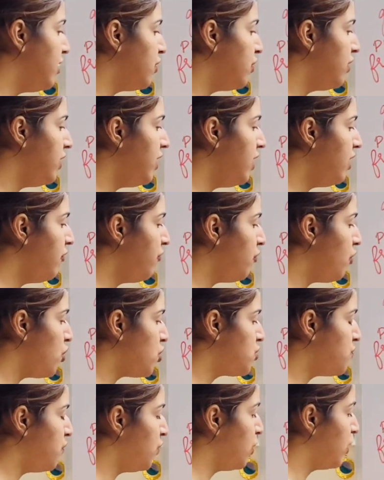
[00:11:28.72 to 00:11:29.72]

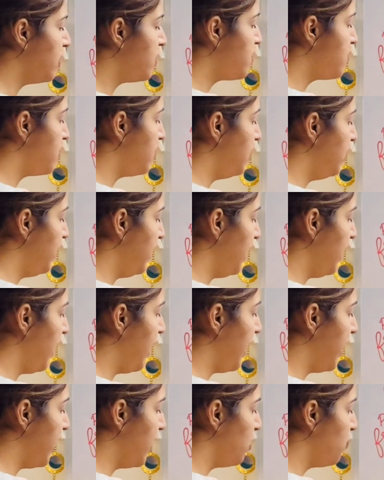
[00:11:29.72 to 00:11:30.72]

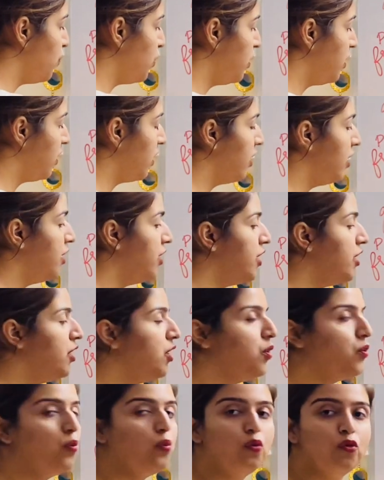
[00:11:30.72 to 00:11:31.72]
3-phosphoglyceraldehyde would
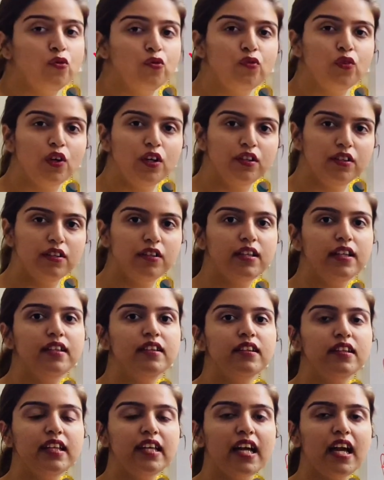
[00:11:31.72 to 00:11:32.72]
continue further in
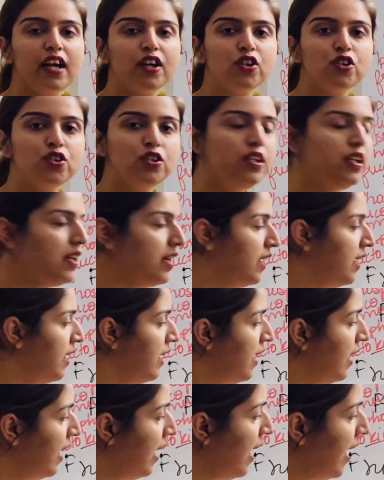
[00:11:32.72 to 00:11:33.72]
the reaction
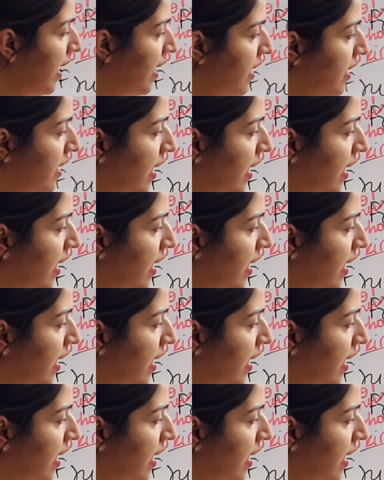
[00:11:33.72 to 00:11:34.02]
and